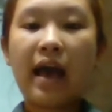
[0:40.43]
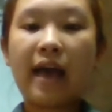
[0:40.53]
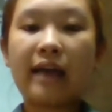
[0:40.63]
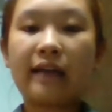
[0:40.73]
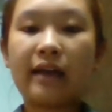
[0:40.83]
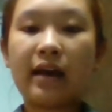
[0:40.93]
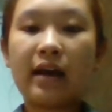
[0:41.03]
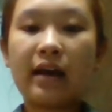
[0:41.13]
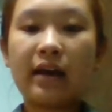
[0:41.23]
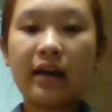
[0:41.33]

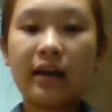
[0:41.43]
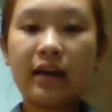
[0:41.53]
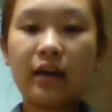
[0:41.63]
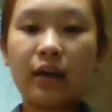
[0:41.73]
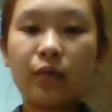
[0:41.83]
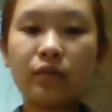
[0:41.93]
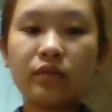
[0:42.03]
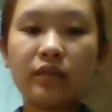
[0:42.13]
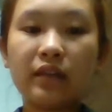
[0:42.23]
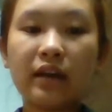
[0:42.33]
and he would
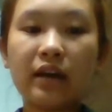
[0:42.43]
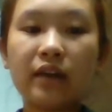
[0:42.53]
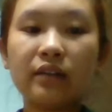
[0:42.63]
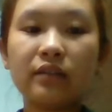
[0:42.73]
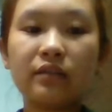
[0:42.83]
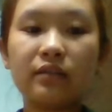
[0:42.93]
discuss